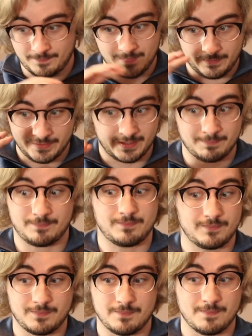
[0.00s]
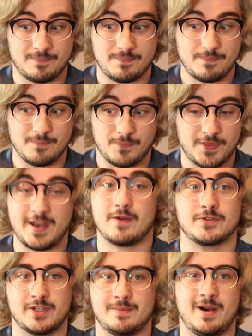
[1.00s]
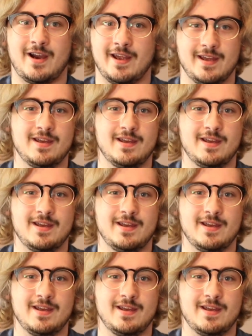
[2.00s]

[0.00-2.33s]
It was the thing I was going to buy.